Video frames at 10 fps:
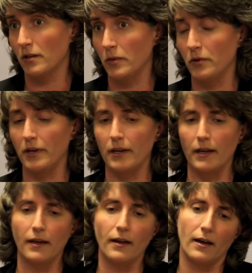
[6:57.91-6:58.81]

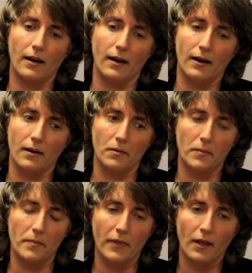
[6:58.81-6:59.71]
community,
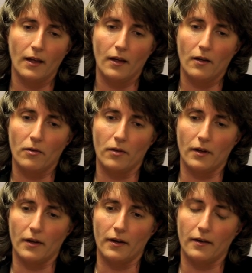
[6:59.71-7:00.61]

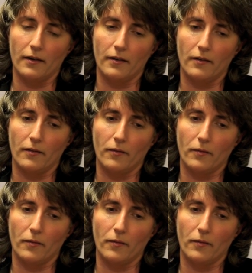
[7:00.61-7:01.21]
the